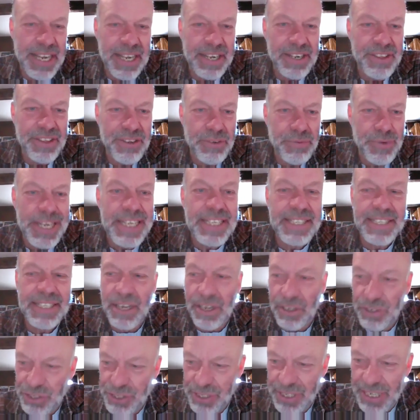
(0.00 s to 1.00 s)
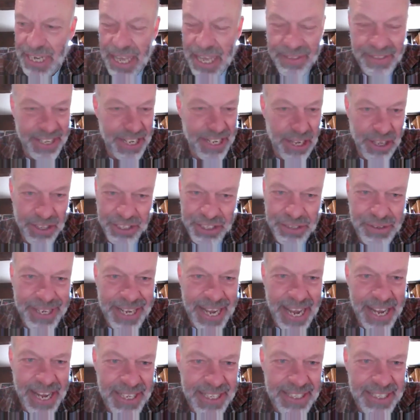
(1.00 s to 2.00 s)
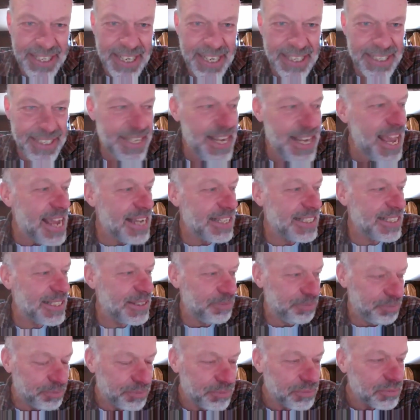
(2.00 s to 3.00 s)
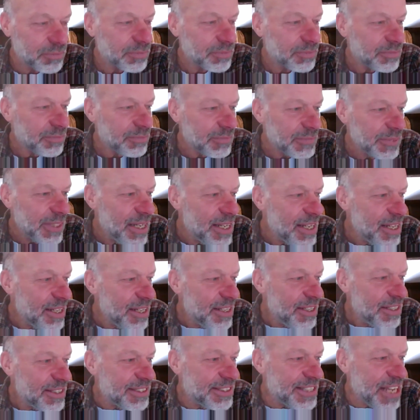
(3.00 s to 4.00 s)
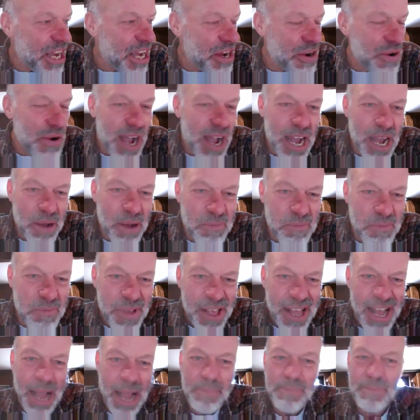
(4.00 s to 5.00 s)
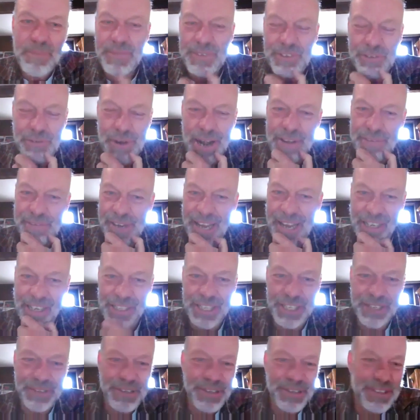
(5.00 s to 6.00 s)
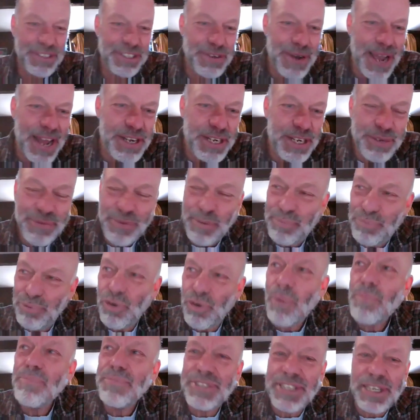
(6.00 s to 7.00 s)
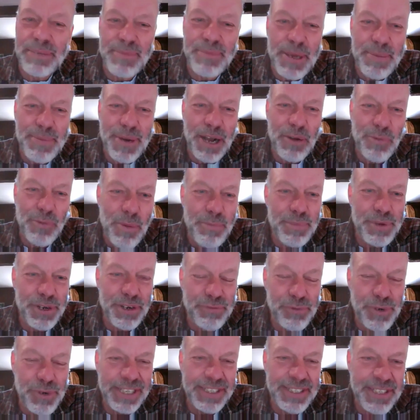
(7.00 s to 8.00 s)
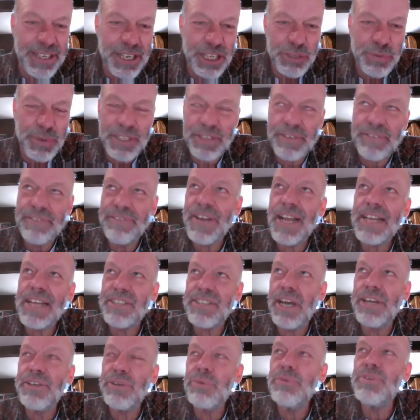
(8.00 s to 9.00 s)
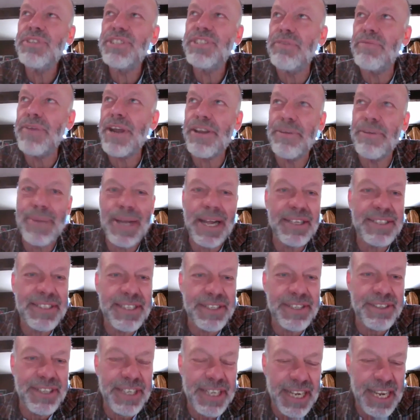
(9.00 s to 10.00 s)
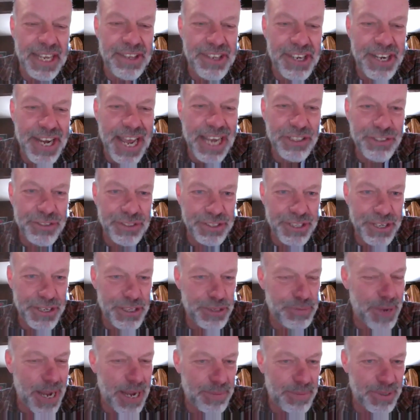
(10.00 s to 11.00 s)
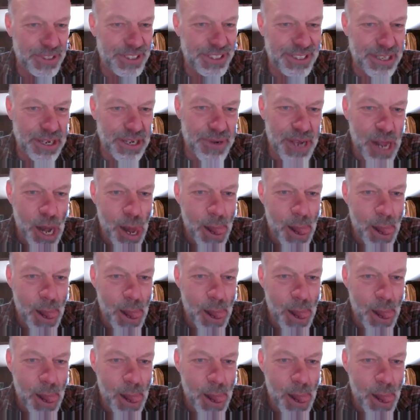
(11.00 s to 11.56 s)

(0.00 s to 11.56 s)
in research? And the answer again is yes. So I'm grateful actually to Andy for prompting me about one bit of research, which in fact I'd also read about in the national newspapers. So